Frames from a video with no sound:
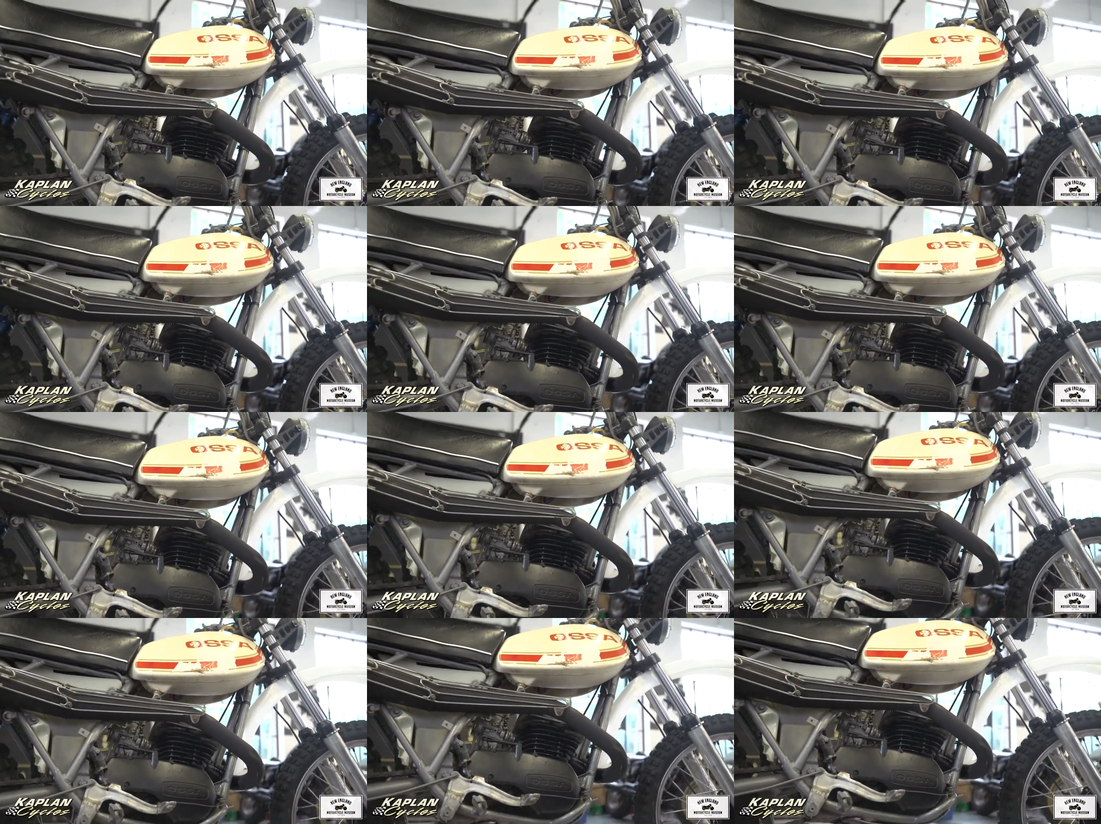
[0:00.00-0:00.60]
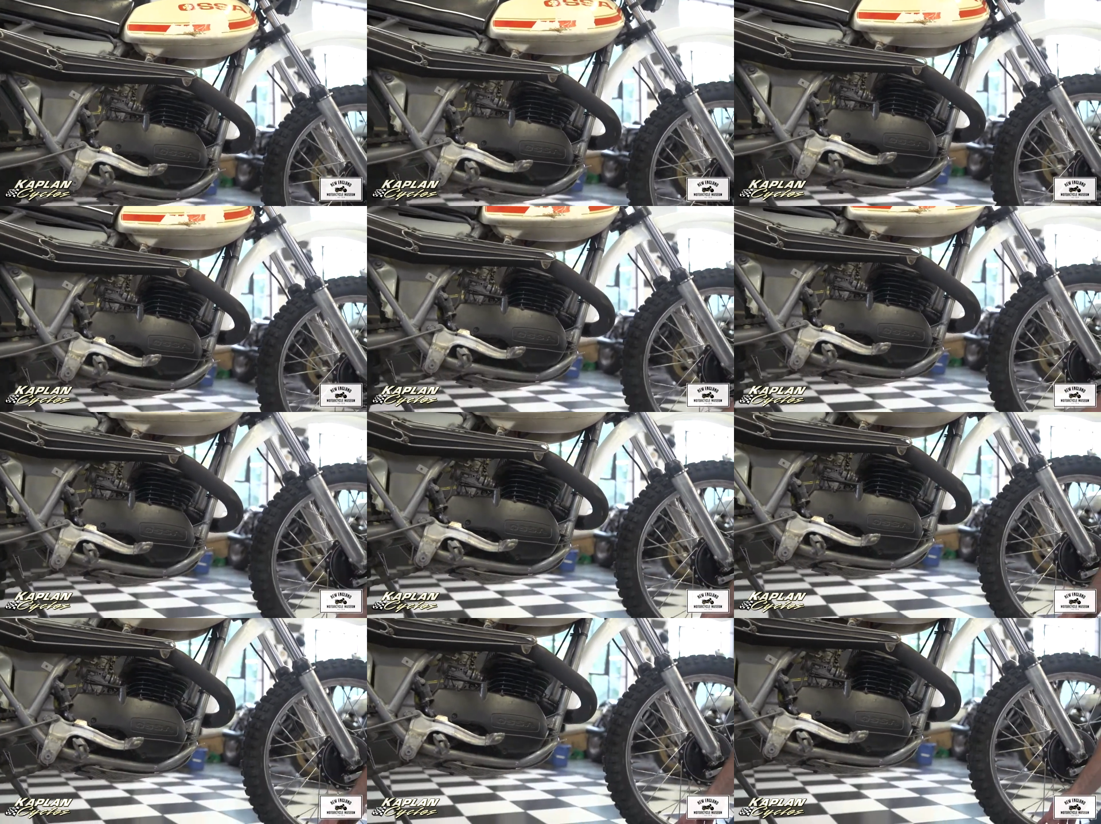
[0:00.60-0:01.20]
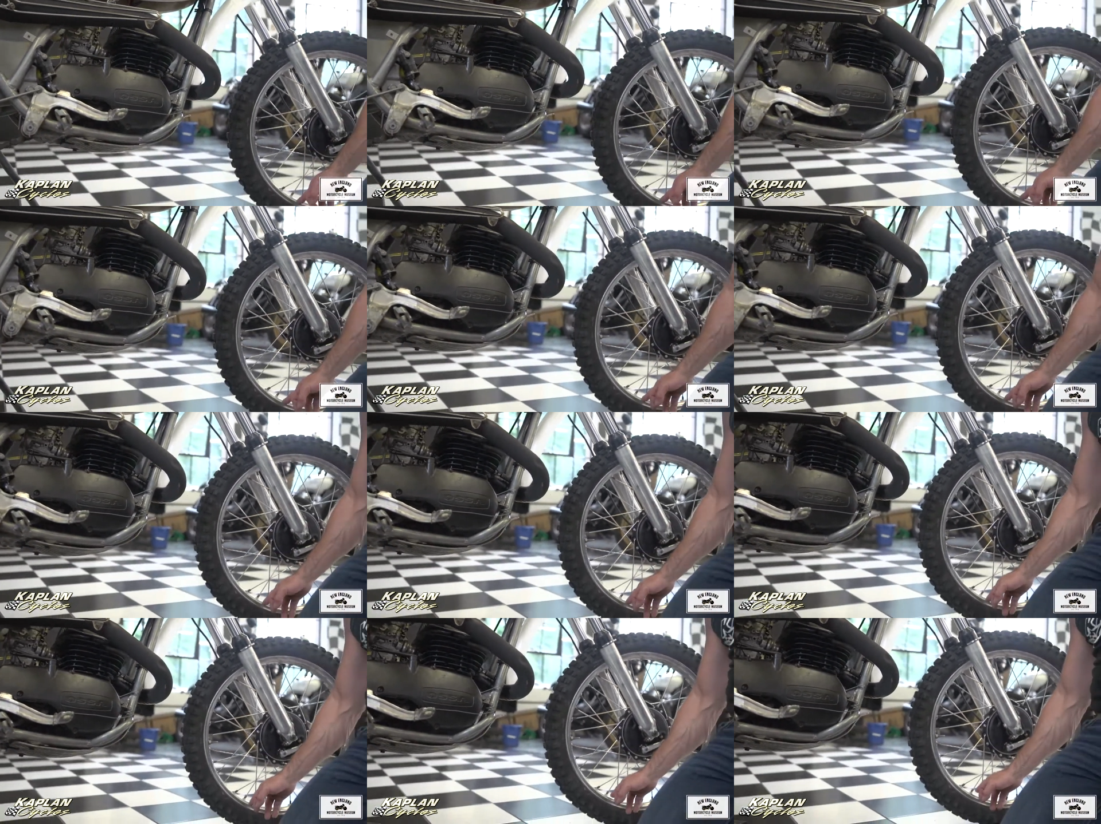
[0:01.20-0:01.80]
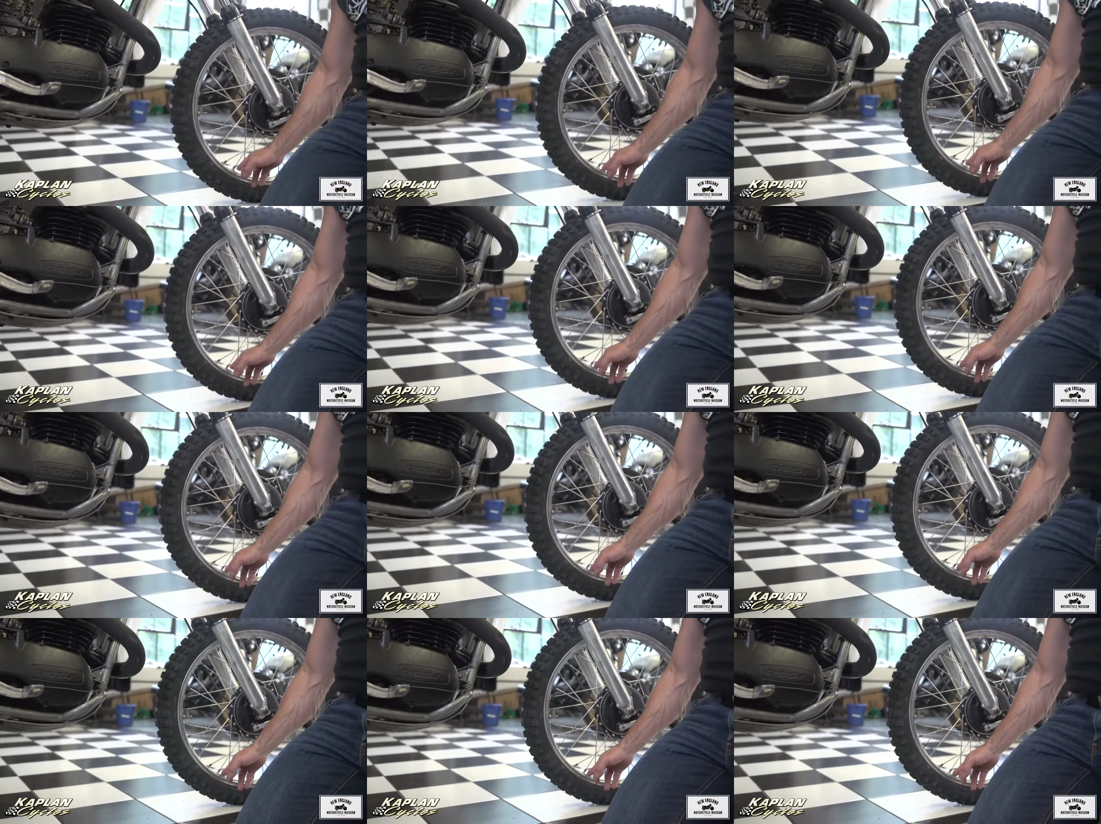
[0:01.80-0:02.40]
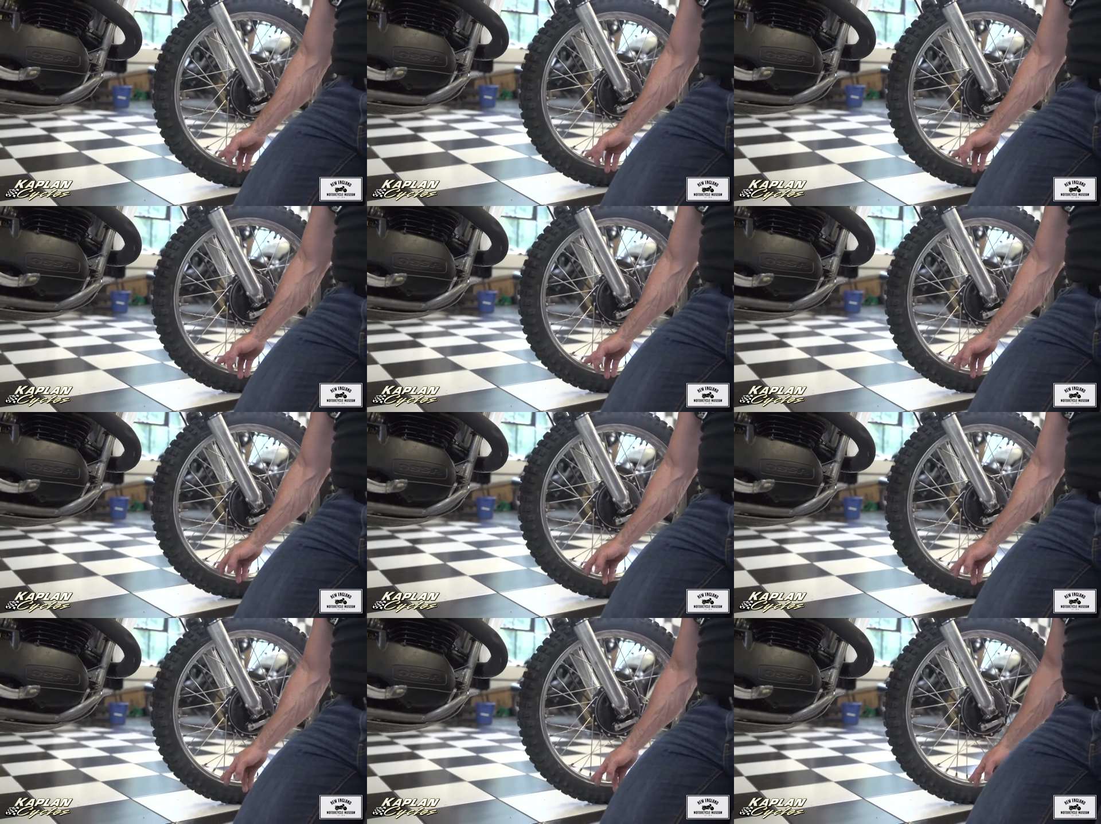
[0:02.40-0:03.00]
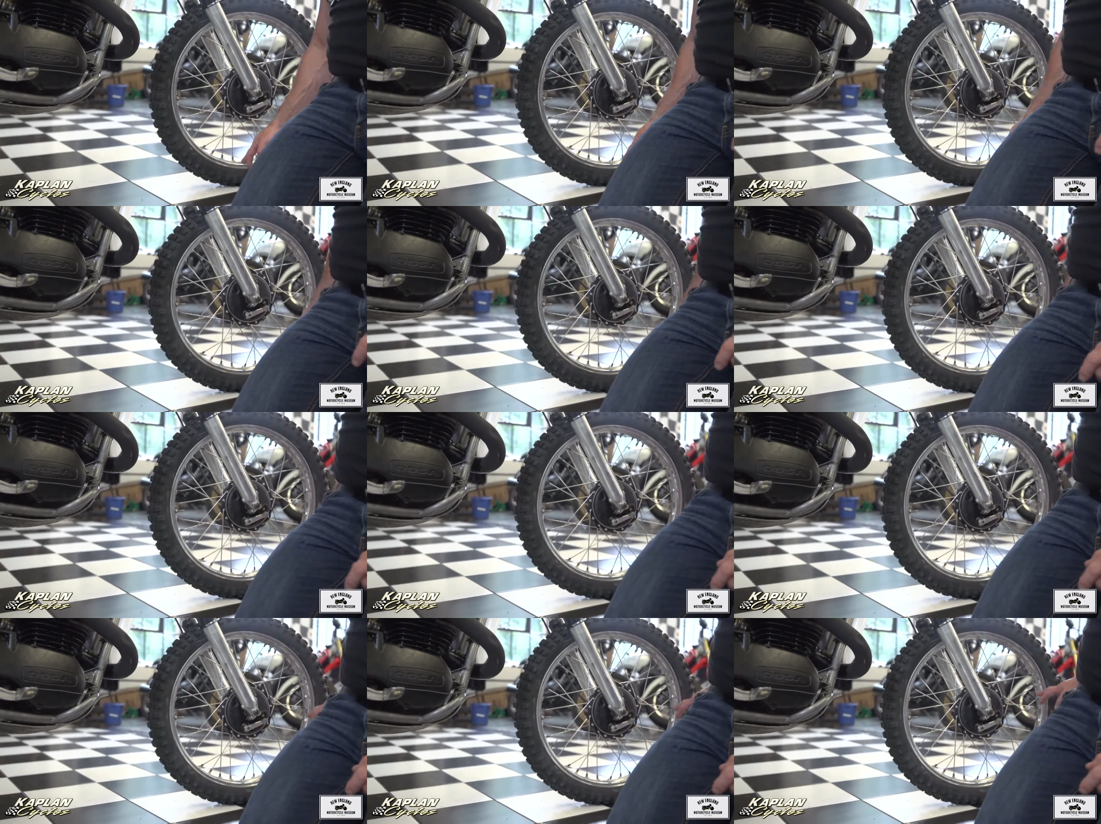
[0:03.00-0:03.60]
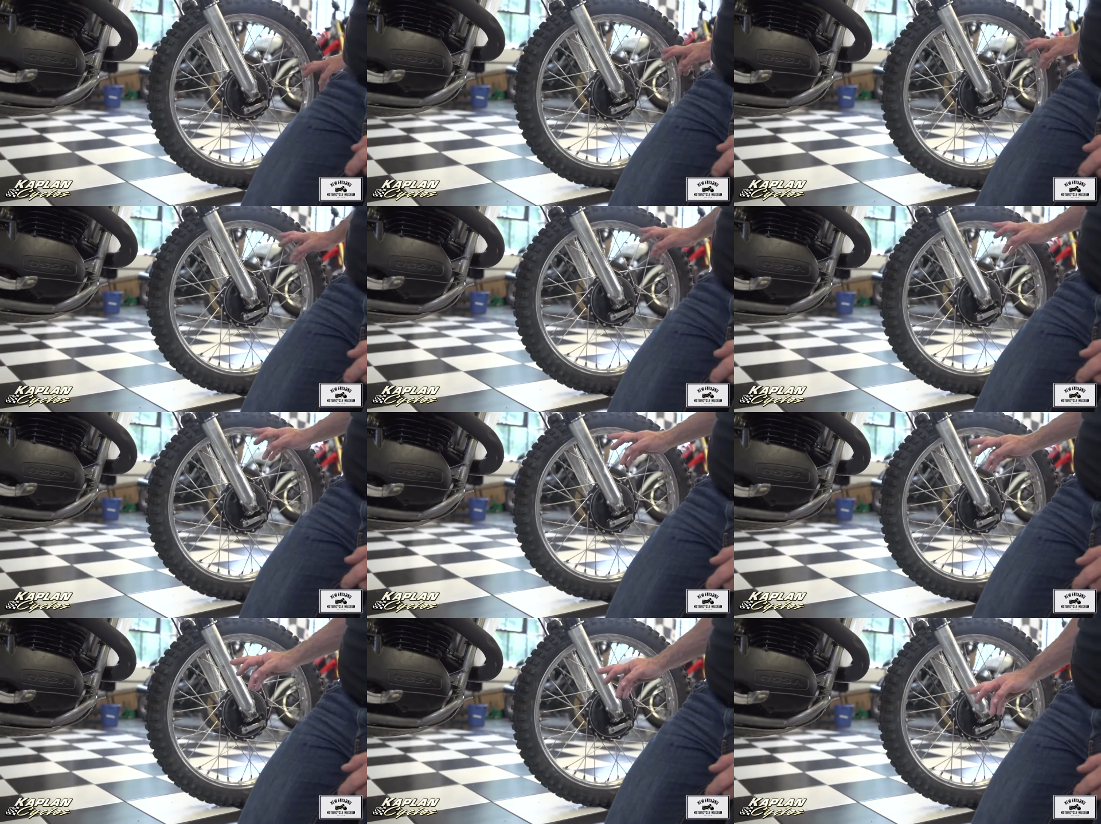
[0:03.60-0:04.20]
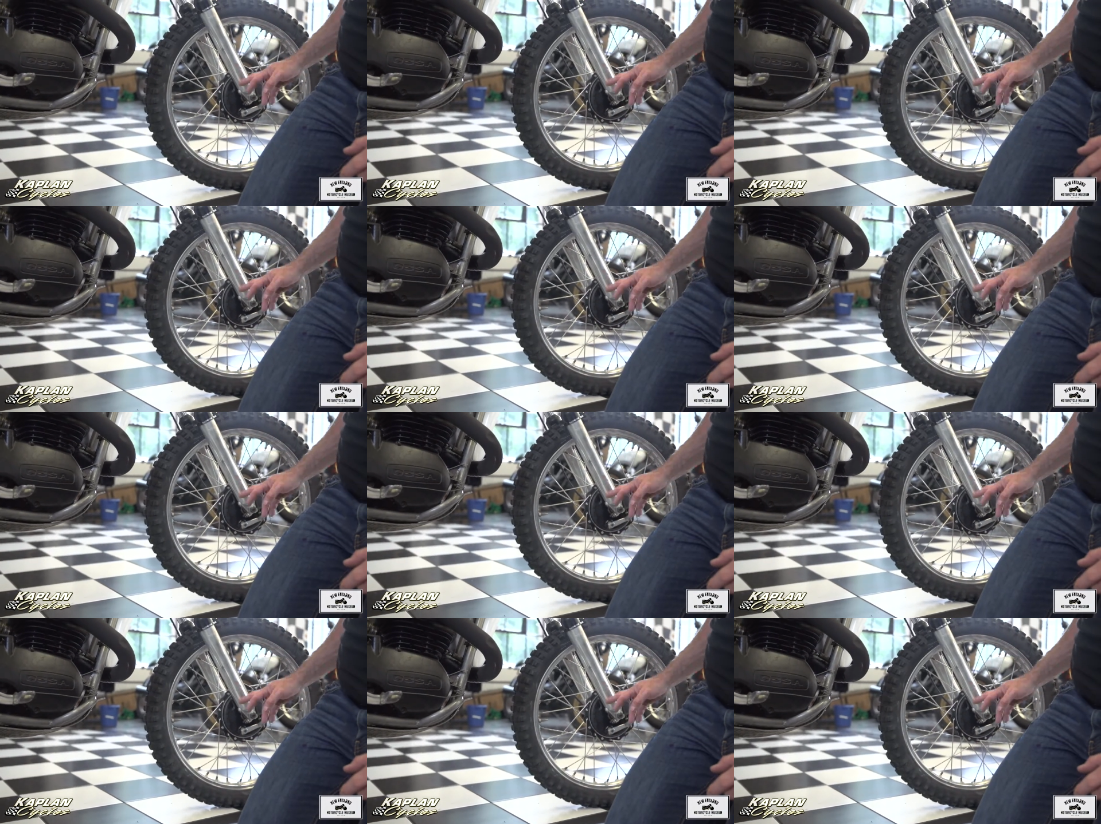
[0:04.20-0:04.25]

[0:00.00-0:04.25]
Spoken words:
No face is visible, so there are no lips to read.